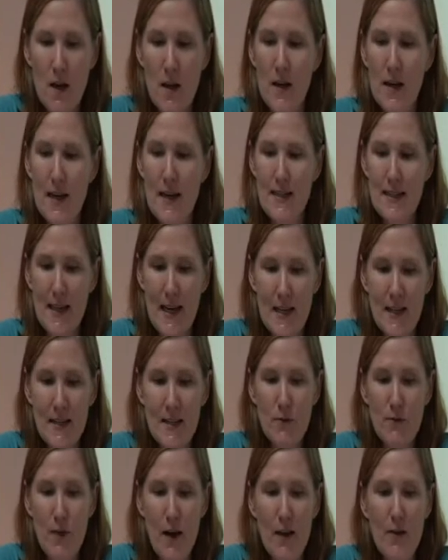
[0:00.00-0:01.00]
He
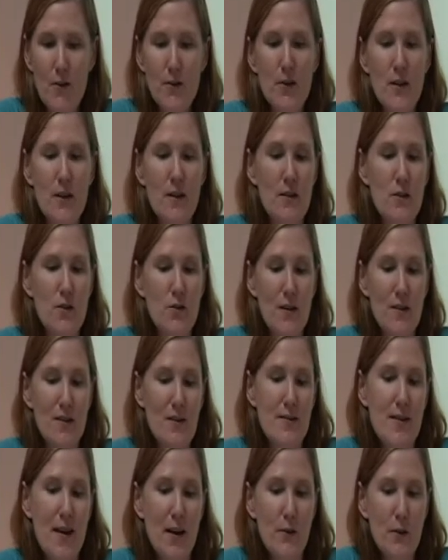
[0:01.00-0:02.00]
tended rather to construct
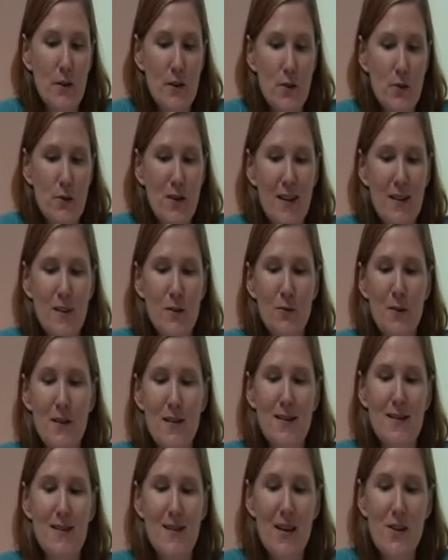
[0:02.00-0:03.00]
negritude into an
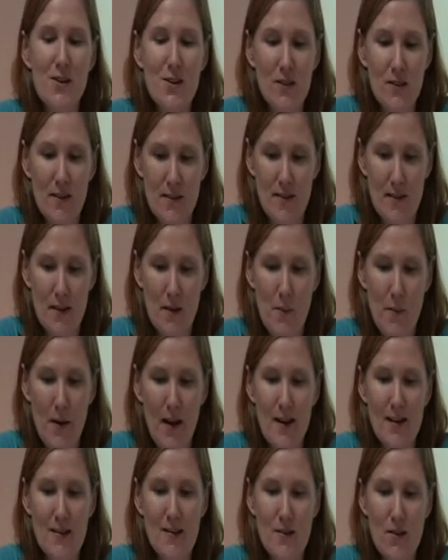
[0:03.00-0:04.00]
essentialism,
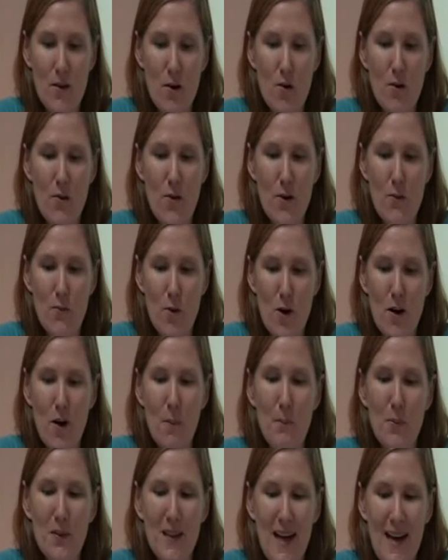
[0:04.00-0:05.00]
as though there were a
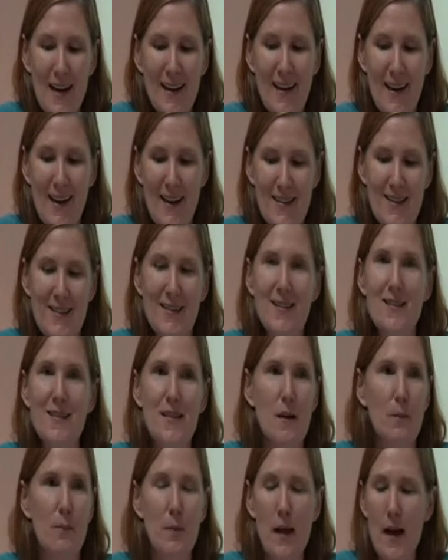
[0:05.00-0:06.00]
Black essence,
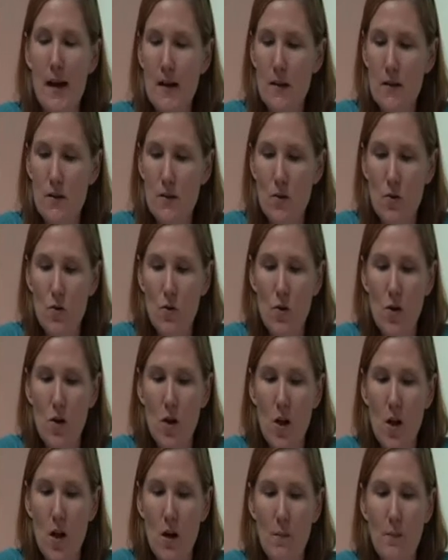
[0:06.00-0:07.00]
a Black soul.
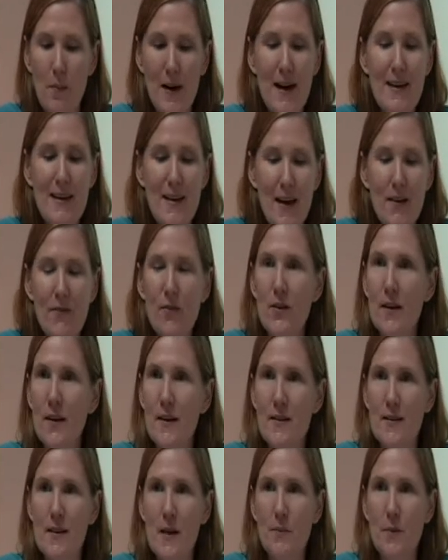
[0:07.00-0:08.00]
But I never
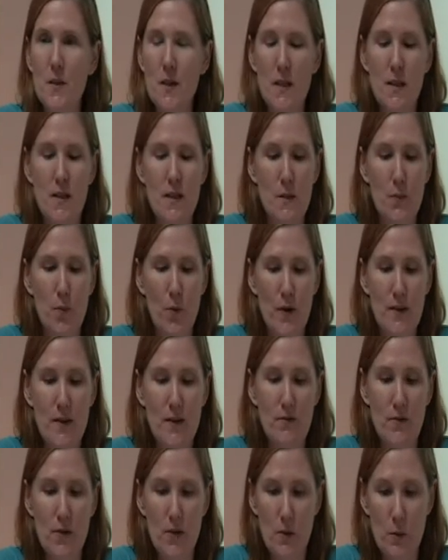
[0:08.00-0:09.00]
accepted this point of
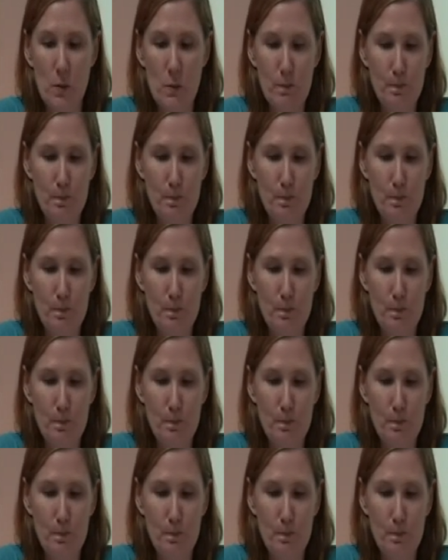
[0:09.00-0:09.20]
view.